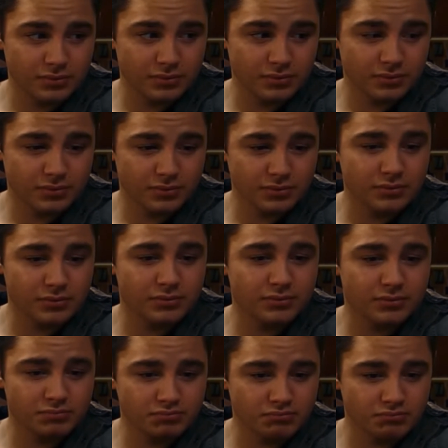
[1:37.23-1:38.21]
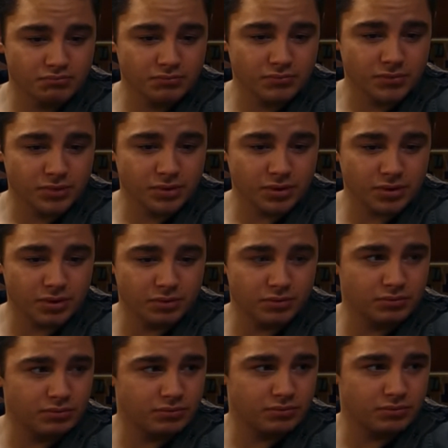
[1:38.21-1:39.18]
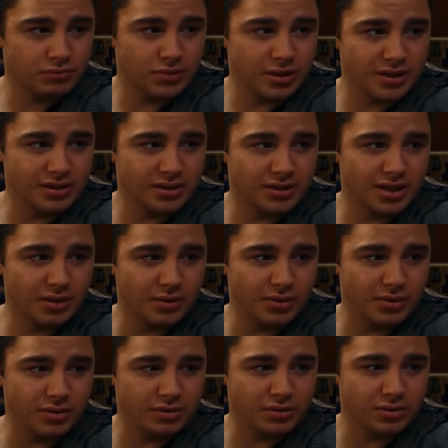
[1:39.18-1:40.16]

that's all. So, what is the deal with us?